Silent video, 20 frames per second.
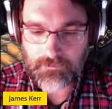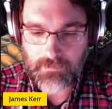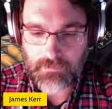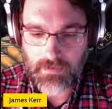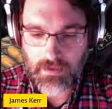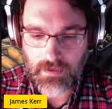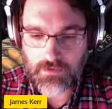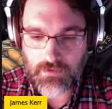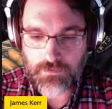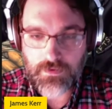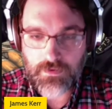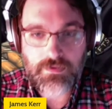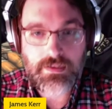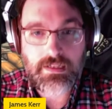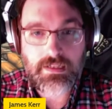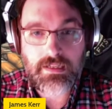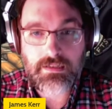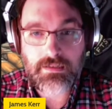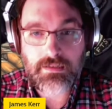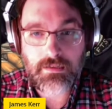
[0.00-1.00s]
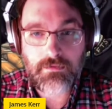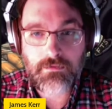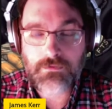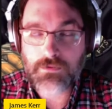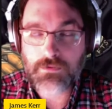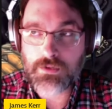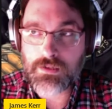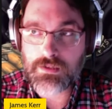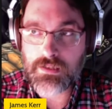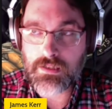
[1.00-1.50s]
the fifth season, for
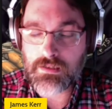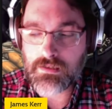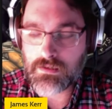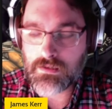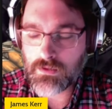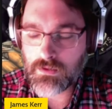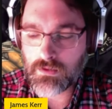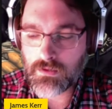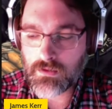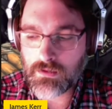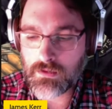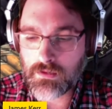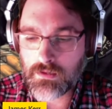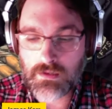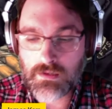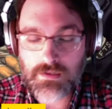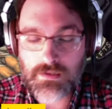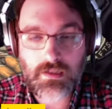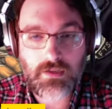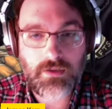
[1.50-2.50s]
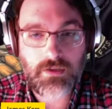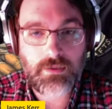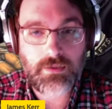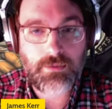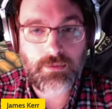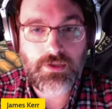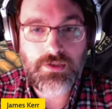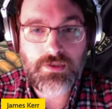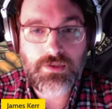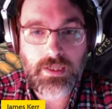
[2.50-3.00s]
instance, or Ancillary
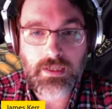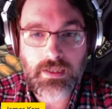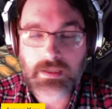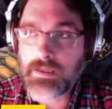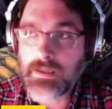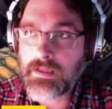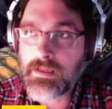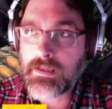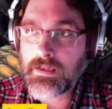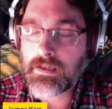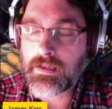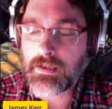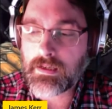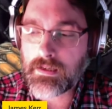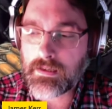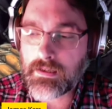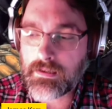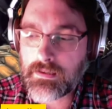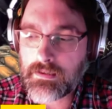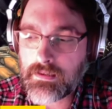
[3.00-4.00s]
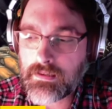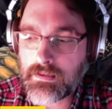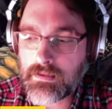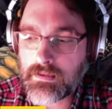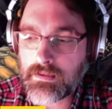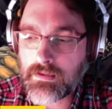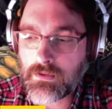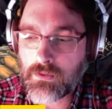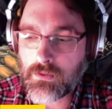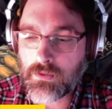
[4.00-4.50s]
Mercy, uh,
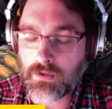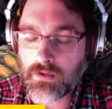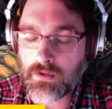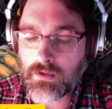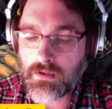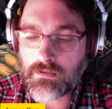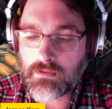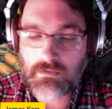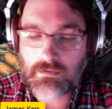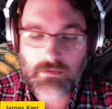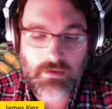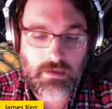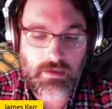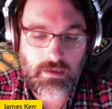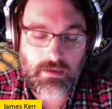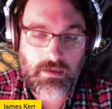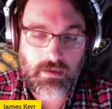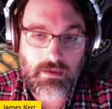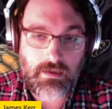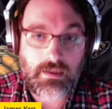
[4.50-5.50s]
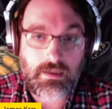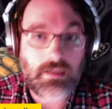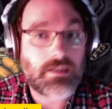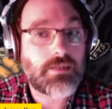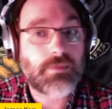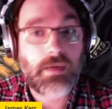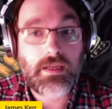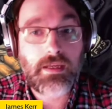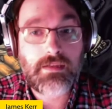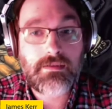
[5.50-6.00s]
or the uh, the
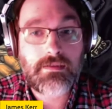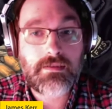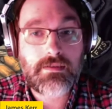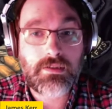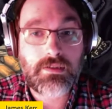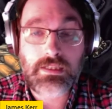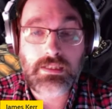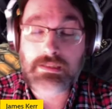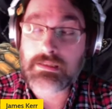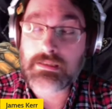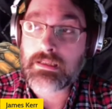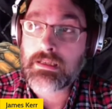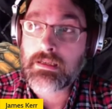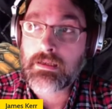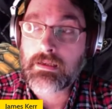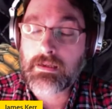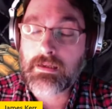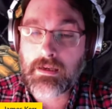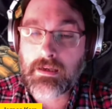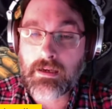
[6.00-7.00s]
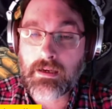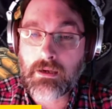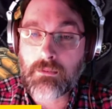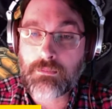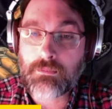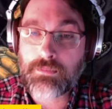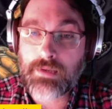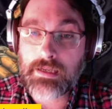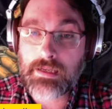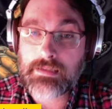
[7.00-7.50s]
Expanse series. Uh,
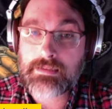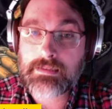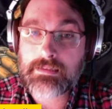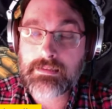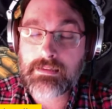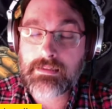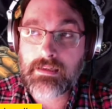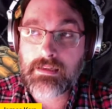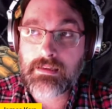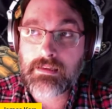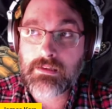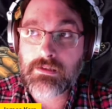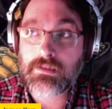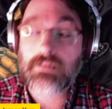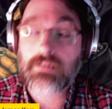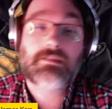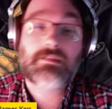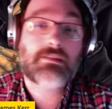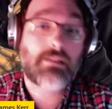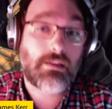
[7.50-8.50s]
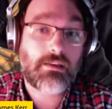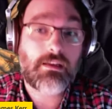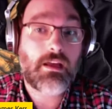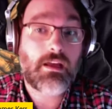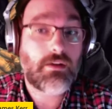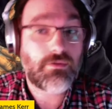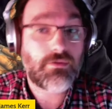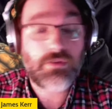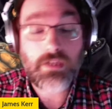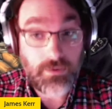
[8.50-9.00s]
but I think there's still a lot
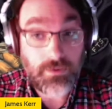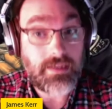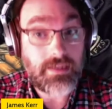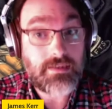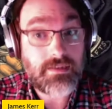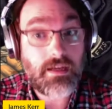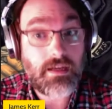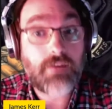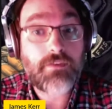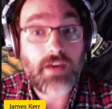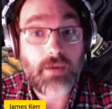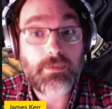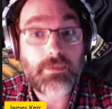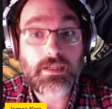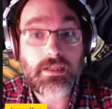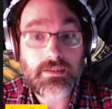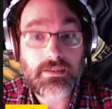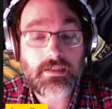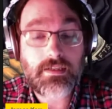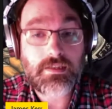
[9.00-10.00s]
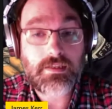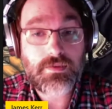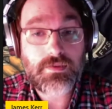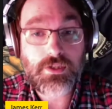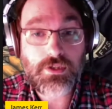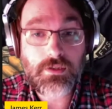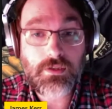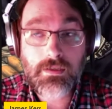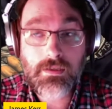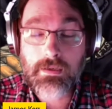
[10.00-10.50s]
of really great stuff happening in science
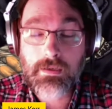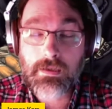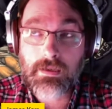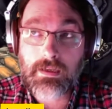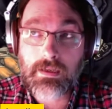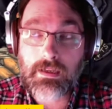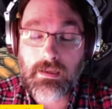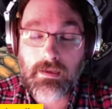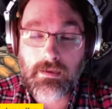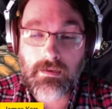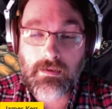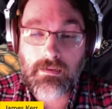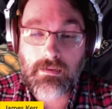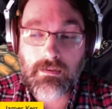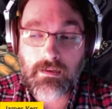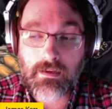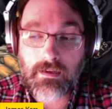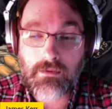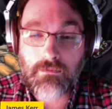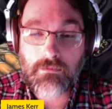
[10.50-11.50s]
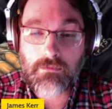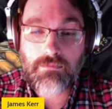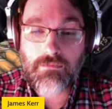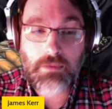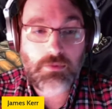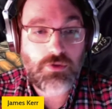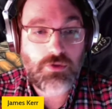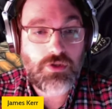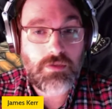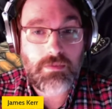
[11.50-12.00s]
fiction, and uh,
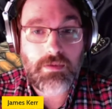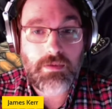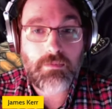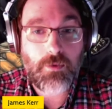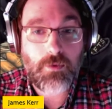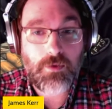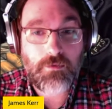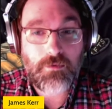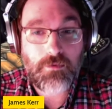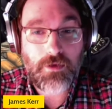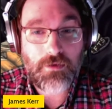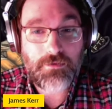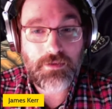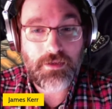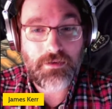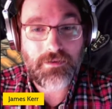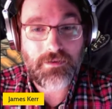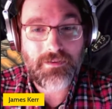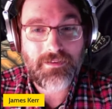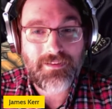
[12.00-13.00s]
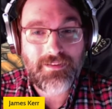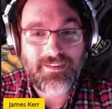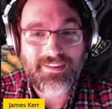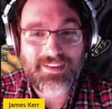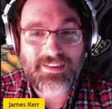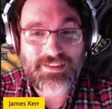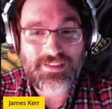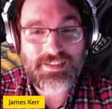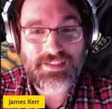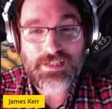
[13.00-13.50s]
people should be more involved in in
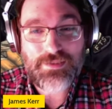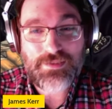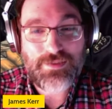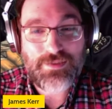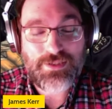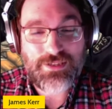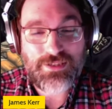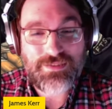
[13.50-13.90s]
the science fiction of